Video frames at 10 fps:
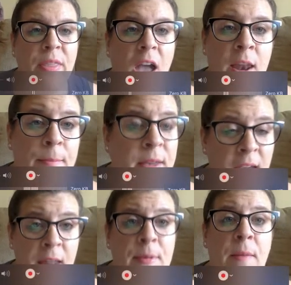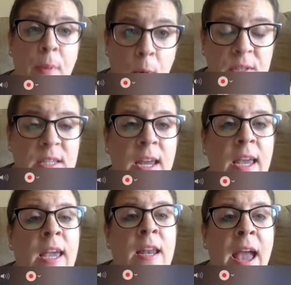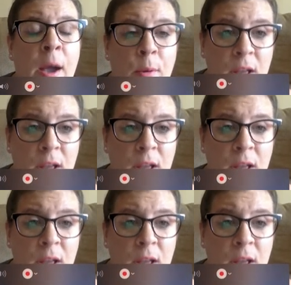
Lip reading: And again, I'm going to post it in our